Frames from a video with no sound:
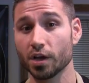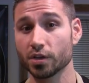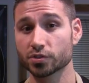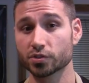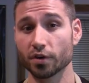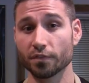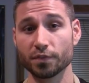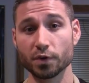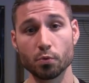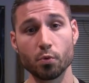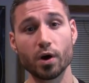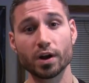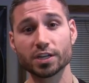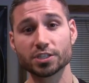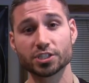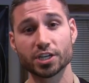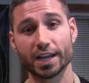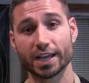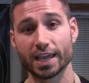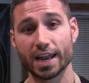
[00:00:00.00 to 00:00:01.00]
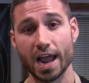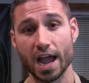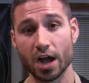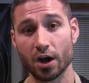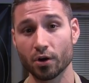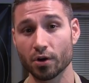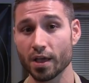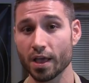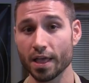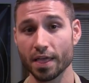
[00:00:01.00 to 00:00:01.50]
so if you wanna check it
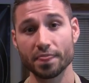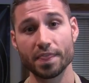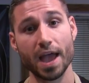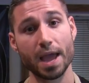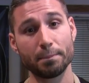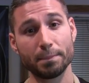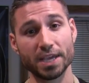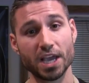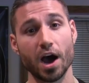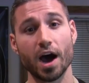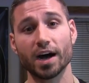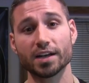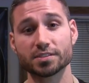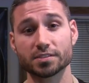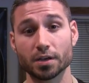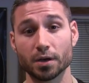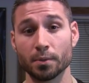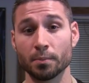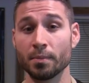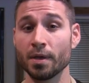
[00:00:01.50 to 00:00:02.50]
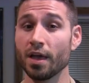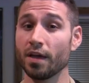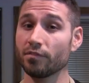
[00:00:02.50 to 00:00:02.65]
out, that'd be awesome.